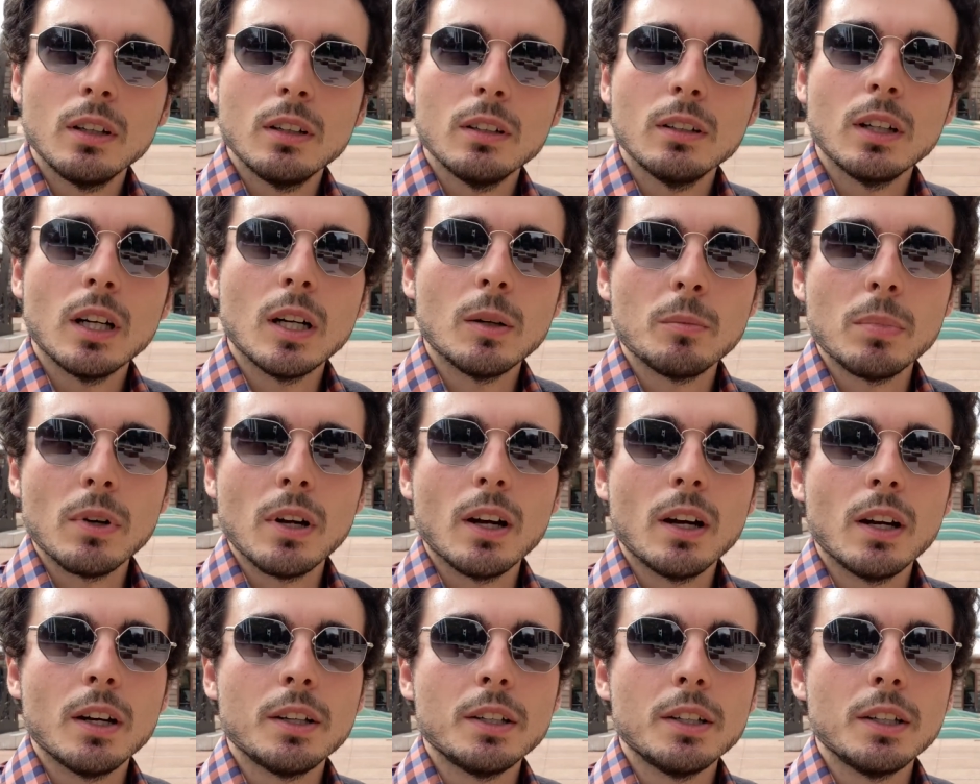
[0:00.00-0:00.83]

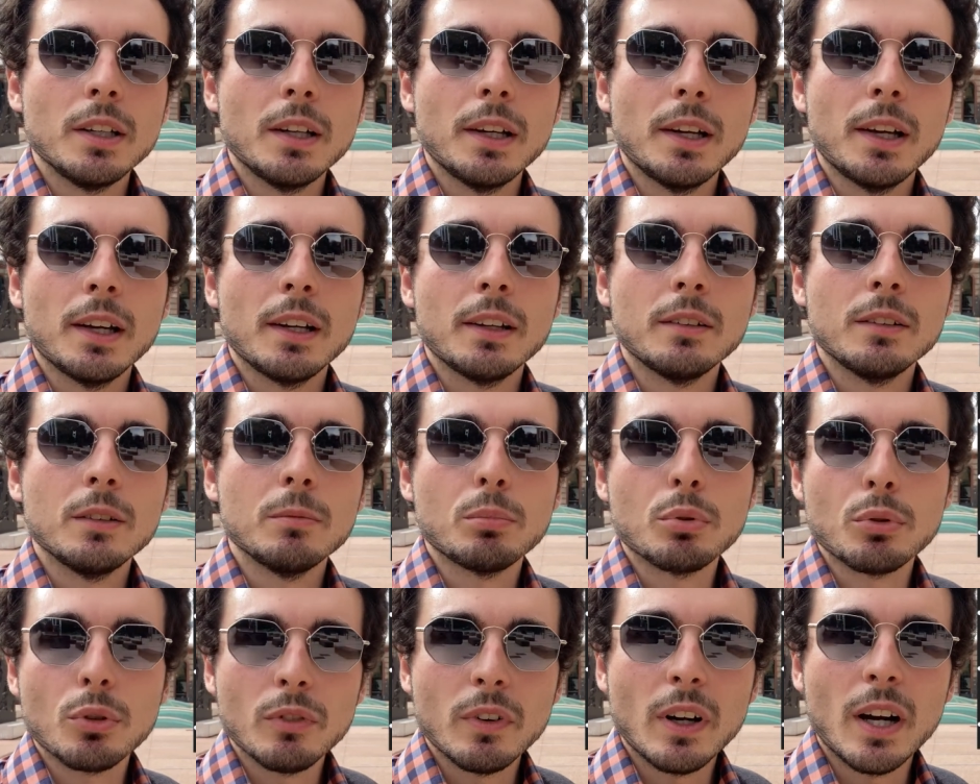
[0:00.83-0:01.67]
apply and
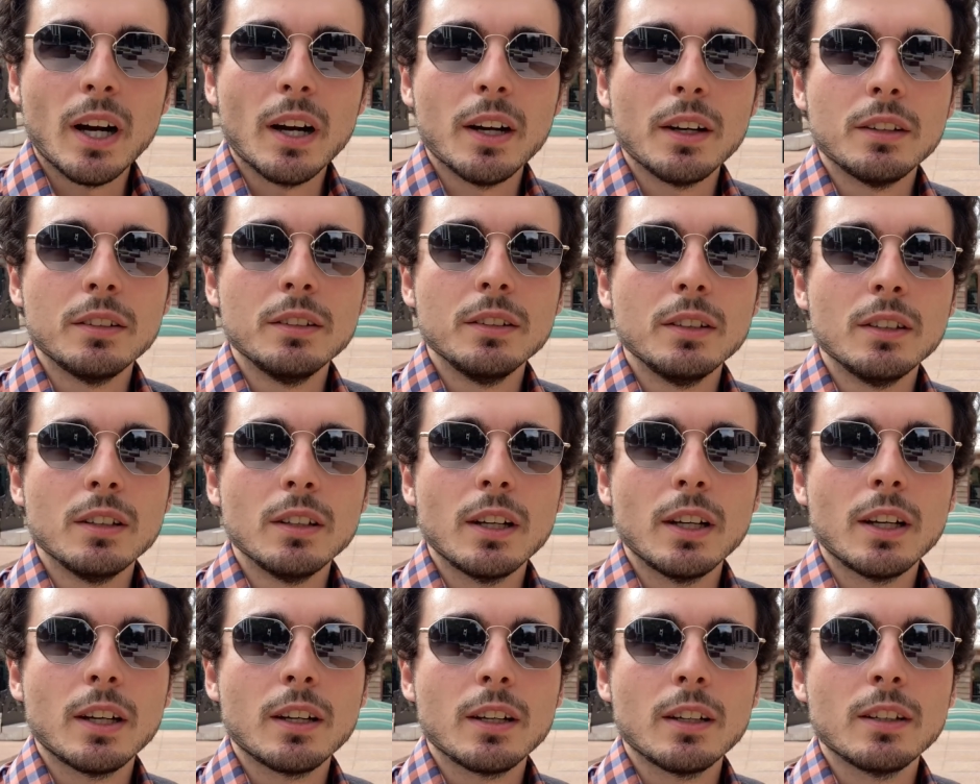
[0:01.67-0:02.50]
provide
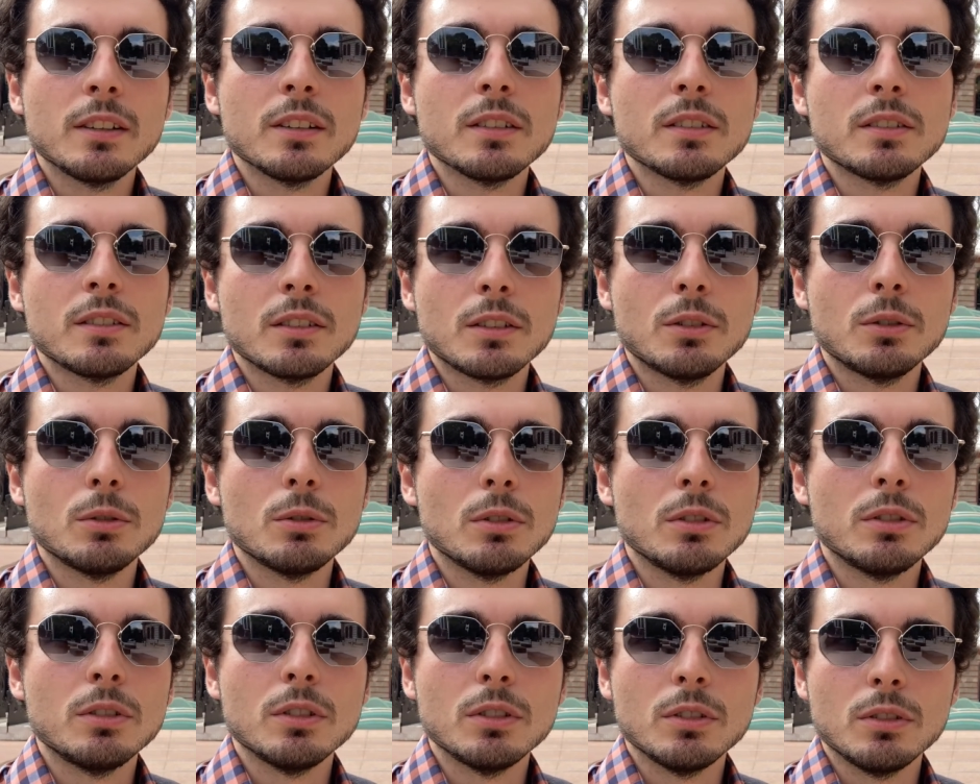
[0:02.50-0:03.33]
a greater
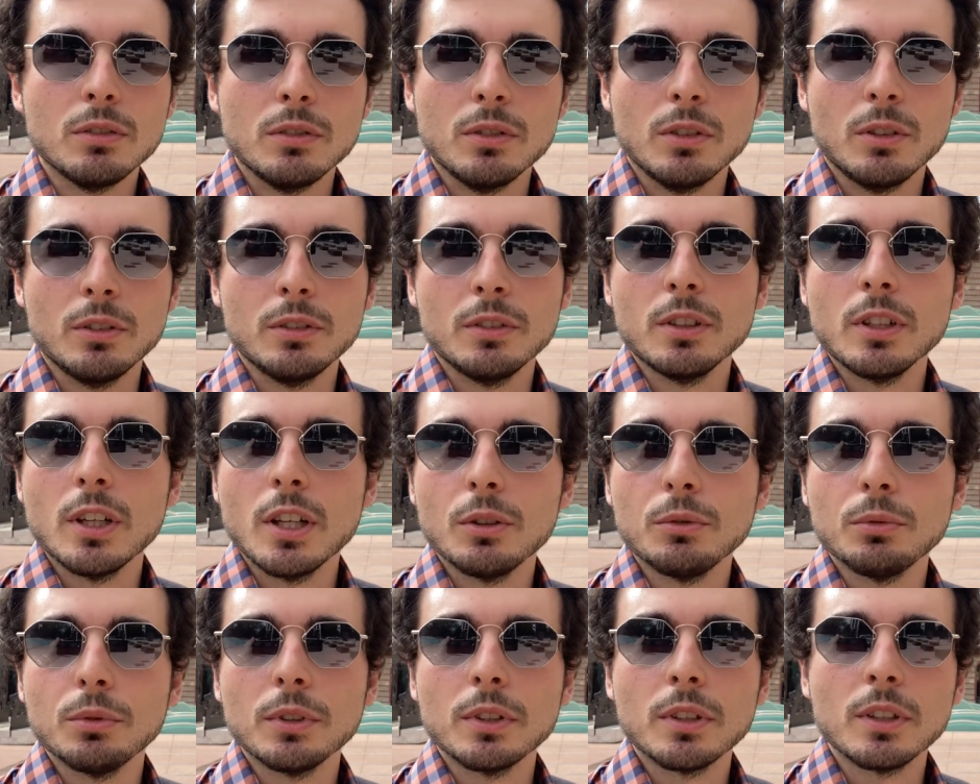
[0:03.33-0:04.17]
security on the
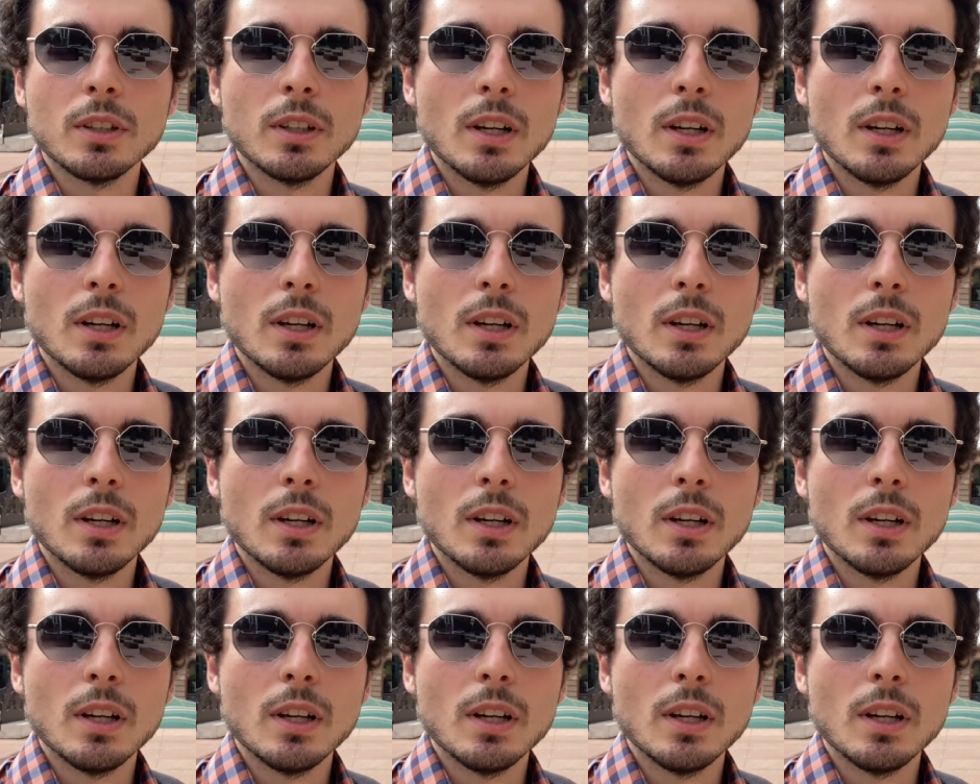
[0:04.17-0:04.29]
network,